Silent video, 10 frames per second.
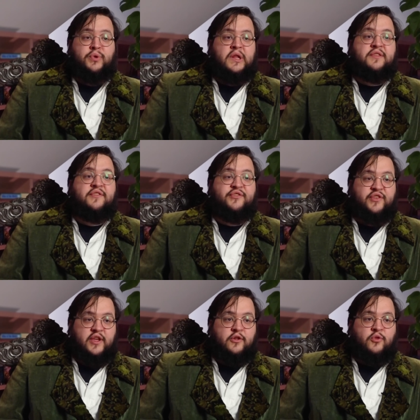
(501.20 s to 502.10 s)
need the
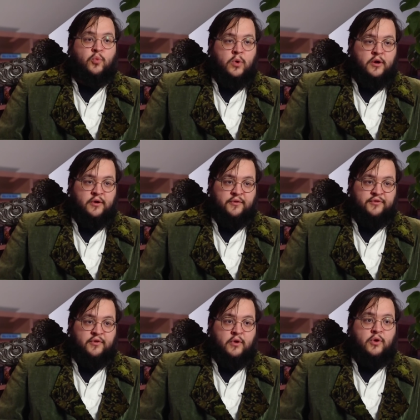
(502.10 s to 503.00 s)
skilled
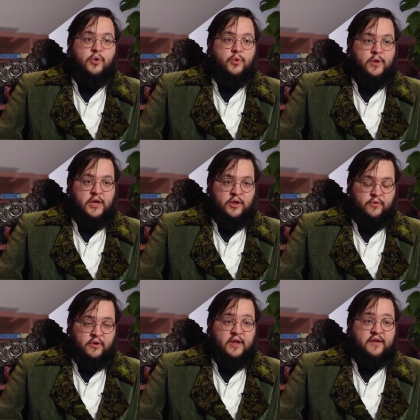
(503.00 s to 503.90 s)
workers who can
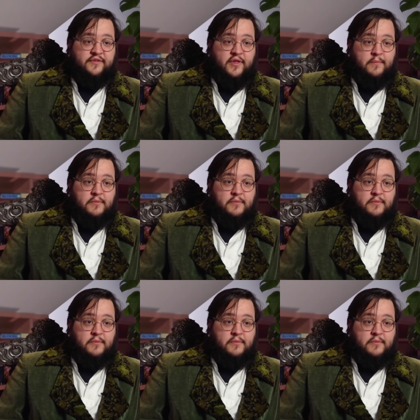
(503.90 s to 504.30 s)
utilize them.